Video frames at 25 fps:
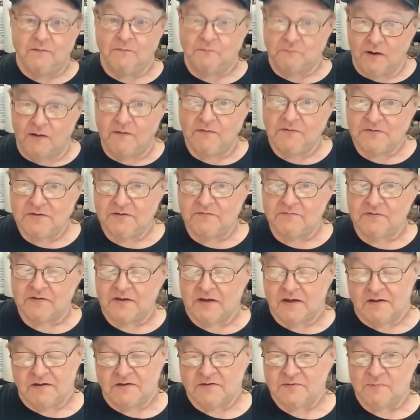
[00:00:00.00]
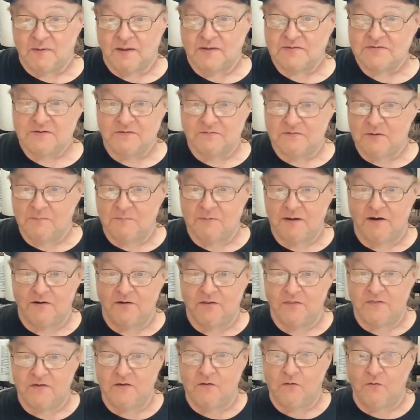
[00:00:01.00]
relatively inexpensive compared
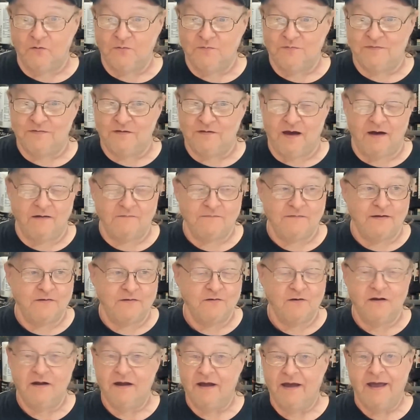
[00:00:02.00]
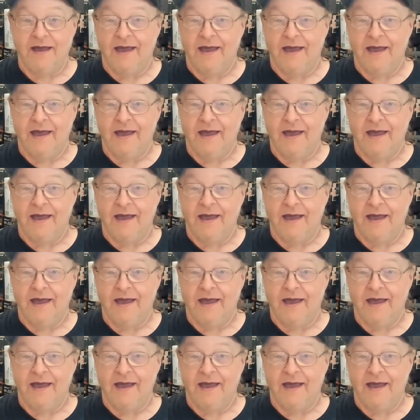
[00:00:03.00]
to the old vendor,